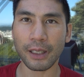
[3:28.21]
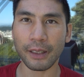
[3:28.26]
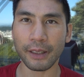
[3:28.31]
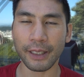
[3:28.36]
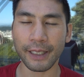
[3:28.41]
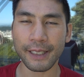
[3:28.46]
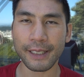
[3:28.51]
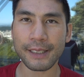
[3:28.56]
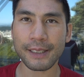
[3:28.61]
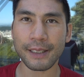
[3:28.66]

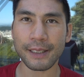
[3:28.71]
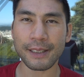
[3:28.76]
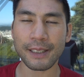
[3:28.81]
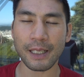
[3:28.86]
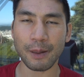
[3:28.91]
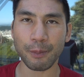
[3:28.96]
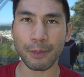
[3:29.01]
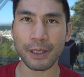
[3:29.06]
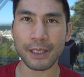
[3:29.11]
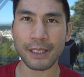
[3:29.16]
links the
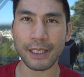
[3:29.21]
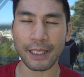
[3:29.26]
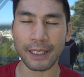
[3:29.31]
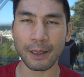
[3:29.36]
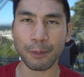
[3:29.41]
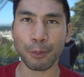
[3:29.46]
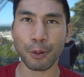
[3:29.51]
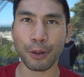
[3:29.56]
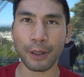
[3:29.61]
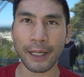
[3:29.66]
statements in
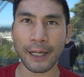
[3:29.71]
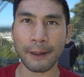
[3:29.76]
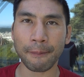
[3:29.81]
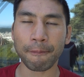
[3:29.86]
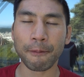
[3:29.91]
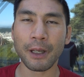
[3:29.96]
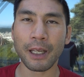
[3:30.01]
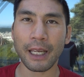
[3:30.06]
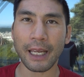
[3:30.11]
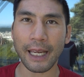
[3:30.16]
the
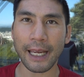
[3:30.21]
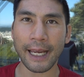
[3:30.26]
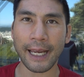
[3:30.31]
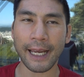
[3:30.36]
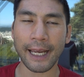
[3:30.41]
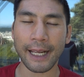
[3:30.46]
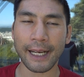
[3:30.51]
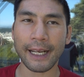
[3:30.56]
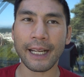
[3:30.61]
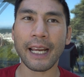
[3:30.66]
program
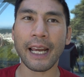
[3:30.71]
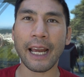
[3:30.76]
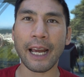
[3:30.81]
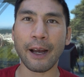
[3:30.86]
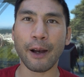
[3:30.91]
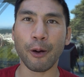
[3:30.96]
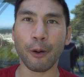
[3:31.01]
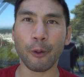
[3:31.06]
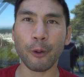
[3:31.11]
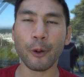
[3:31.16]
and
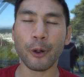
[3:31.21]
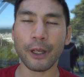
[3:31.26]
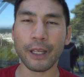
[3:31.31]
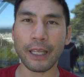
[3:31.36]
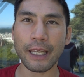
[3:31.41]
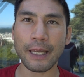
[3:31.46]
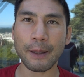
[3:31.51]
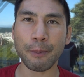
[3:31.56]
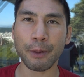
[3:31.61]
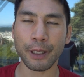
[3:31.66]
how
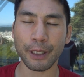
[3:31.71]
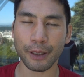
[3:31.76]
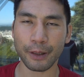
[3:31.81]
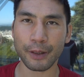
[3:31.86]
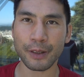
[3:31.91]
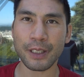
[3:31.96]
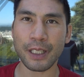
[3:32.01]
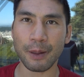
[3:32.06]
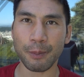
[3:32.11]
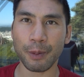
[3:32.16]
a
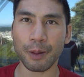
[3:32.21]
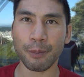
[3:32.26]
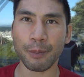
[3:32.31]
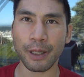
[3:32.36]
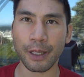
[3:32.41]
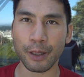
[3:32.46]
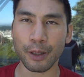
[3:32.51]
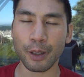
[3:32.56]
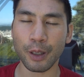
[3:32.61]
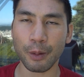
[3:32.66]
particular statement
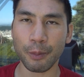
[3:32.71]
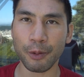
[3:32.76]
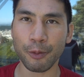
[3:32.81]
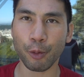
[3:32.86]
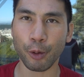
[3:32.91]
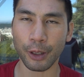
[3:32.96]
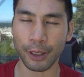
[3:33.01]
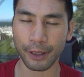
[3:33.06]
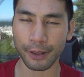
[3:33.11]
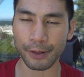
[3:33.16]
may occur
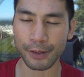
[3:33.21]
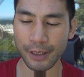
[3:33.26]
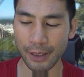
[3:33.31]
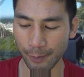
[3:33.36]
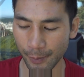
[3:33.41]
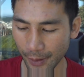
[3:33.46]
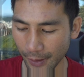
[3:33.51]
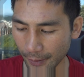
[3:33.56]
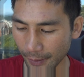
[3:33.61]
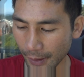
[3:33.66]
before another
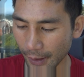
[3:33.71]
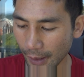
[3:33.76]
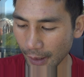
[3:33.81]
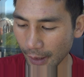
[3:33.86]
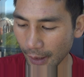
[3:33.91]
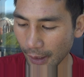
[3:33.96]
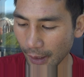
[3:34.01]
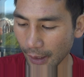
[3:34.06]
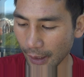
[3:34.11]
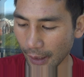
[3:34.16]
statement.
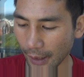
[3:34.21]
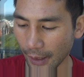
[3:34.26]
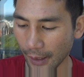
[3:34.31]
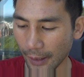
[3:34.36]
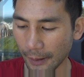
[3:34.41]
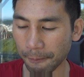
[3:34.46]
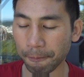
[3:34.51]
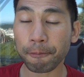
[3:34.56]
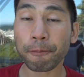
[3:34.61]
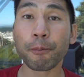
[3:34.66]

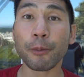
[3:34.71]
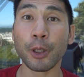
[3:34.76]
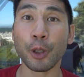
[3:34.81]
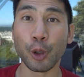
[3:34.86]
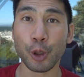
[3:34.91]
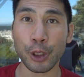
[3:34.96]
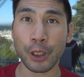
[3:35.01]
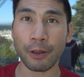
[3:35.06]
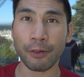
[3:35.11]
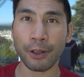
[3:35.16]
The
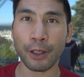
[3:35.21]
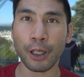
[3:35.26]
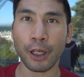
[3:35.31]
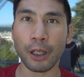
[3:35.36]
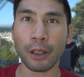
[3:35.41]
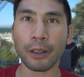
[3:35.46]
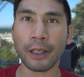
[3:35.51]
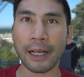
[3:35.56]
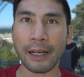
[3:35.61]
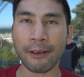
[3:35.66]
notion of a
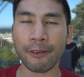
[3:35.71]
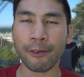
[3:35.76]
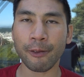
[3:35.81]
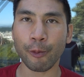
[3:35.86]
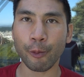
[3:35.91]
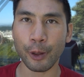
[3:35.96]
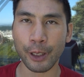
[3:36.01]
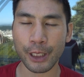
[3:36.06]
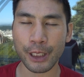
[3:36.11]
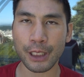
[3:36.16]
call graph,
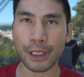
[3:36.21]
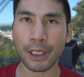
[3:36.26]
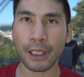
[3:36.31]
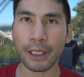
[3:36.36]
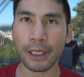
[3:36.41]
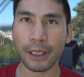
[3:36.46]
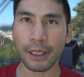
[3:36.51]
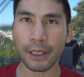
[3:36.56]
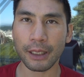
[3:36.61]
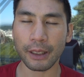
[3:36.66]
which
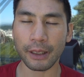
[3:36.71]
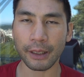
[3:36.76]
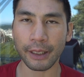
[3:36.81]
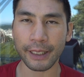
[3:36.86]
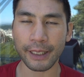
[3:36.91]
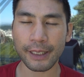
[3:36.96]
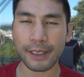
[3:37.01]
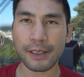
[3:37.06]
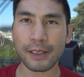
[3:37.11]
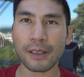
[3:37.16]

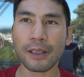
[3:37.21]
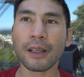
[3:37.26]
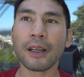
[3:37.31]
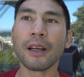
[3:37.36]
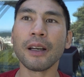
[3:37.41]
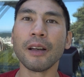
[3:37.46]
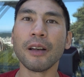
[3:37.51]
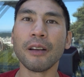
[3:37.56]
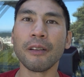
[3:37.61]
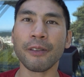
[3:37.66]
links
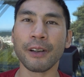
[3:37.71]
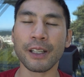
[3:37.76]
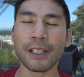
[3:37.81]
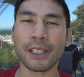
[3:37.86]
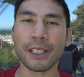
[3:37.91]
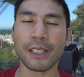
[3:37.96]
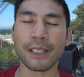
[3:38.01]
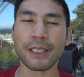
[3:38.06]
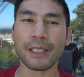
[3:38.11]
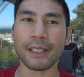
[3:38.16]

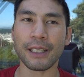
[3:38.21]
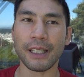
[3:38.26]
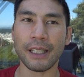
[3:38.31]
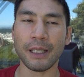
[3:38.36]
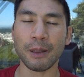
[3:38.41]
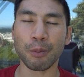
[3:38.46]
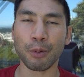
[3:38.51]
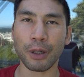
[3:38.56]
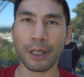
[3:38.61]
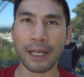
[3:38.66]
functions
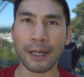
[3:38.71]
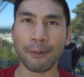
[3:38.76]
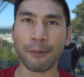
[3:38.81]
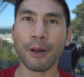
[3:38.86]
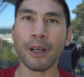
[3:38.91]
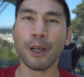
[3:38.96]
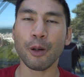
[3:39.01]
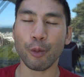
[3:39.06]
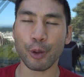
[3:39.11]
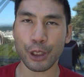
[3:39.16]
in the
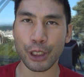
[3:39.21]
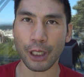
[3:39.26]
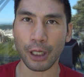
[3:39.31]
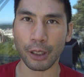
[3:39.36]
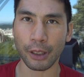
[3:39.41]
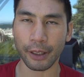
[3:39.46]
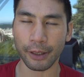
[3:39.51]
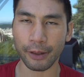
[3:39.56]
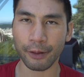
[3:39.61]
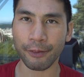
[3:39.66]
program which
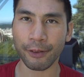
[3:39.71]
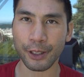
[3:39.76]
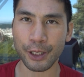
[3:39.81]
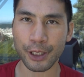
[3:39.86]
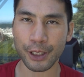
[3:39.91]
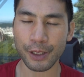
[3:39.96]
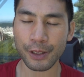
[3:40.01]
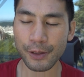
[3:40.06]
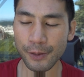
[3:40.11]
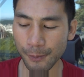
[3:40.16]
call other
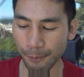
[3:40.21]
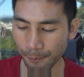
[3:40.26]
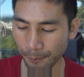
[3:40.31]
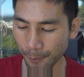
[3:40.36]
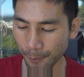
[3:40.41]
functions.